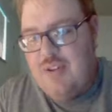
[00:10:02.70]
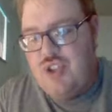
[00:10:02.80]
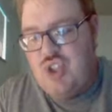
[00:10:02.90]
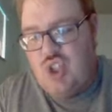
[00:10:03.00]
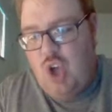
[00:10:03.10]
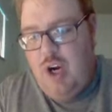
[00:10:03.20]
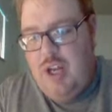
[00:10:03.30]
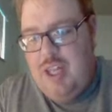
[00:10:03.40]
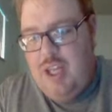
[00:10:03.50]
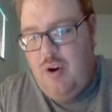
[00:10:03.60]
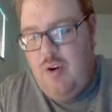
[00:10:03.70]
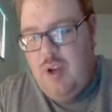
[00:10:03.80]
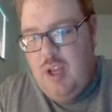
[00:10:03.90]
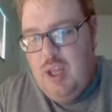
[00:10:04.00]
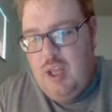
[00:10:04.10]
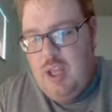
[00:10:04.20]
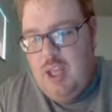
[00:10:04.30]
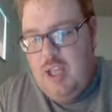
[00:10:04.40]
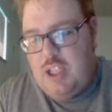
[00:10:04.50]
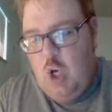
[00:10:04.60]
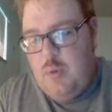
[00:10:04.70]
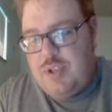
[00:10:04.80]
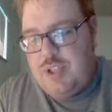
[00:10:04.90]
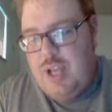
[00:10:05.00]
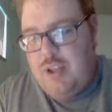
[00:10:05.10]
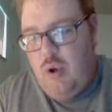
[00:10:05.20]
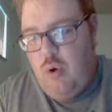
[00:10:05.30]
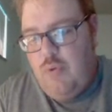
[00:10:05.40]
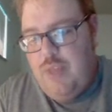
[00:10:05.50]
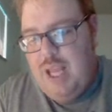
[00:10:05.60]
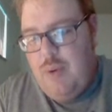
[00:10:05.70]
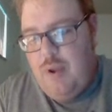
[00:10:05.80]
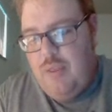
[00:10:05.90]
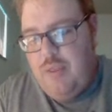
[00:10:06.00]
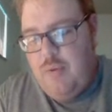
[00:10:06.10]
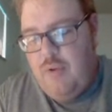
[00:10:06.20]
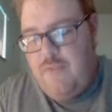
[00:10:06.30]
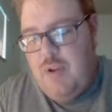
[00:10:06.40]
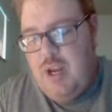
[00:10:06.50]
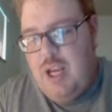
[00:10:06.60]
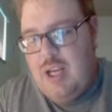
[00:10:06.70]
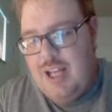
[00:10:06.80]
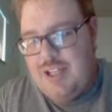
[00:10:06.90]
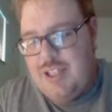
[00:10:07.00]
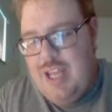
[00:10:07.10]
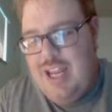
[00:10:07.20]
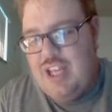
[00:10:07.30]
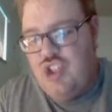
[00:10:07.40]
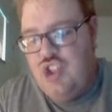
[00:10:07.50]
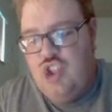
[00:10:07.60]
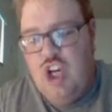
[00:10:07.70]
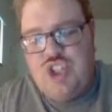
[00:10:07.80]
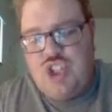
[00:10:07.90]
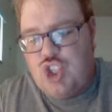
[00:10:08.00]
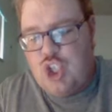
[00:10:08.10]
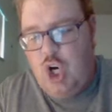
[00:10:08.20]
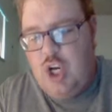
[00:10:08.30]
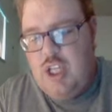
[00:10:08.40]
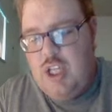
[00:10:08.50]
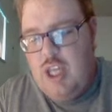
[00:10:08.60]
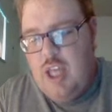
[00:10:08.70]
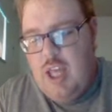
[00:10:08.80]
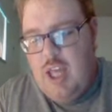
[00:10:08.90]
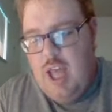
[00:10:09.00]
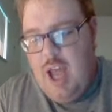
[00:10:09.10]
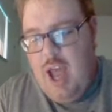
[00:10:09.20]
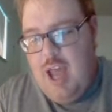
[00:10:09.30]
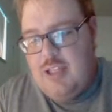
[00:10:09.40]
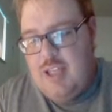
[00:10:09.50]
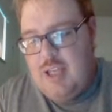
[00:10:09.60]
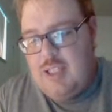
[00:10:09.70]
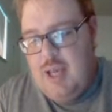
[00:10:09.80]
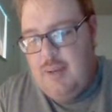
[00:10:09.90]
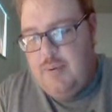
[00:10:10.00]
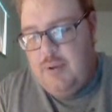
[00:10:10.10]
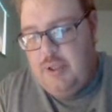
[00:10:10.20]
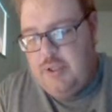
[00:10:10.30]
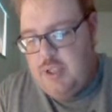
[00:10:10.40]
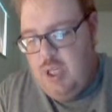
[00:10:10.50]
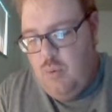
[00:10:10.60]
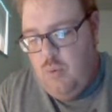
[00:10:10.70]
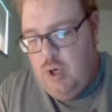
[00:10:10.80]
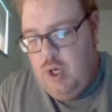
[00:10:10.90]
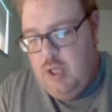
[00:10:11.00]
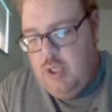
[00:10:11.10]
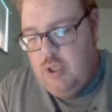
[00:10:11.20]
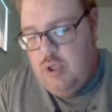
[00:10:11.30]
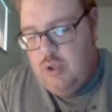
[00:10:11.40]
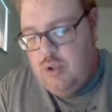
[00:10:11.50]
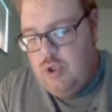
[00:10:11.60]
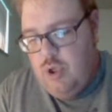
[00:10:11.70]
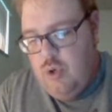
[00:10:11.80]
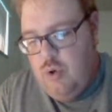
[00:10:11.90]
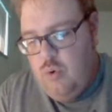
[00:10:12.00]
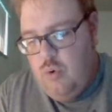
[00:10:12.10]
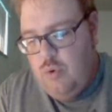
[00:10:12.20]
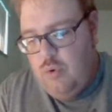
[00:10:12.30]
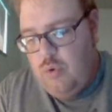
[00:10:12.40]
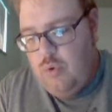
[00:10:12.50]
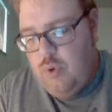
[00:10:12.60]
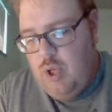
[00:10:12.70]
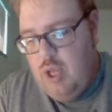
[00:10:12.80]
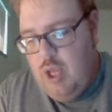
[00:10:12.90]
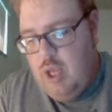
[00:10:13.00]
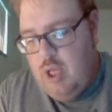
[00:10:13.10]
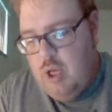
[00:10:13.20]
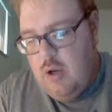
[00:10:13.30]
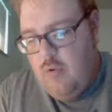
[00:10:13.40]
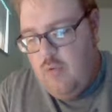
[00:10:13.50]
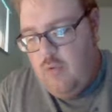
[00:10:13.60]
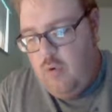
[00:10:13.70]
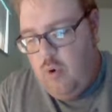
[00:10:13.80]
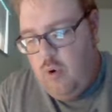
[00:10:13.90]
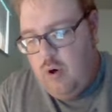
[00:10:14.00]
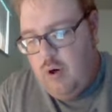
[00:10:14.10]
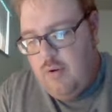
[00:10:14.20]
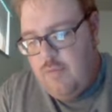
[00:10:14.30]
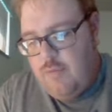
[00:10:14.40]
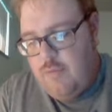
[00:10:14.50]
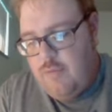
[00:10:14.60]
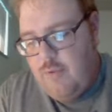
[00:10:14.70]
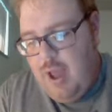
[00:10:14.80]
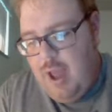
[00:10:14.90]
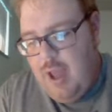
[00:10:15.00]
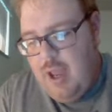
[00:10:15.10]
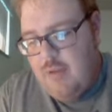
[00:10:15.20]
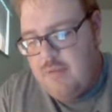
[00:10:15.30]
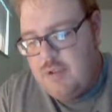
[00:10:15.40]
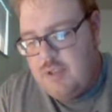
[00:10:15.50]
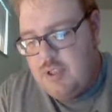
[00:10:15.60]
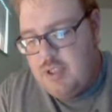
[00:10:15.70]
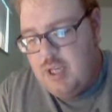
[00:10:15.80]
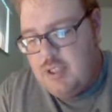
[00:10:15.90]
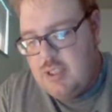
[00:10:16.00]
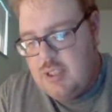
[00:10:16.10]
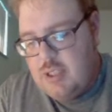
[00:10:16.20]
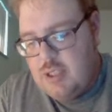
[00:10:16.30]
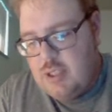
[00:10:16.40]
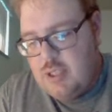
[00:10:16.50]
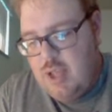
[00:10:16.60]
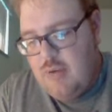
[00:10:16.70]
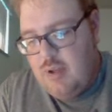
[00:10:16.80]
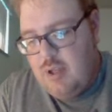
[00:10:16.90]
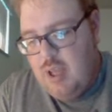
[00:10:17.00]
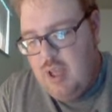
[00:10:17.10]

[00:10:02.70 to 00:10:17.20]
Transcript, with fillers: started here. It's almost like the whole thing with with Finian and Snake is just started, and it takes up let's see one, two, three, four, five, six, seven.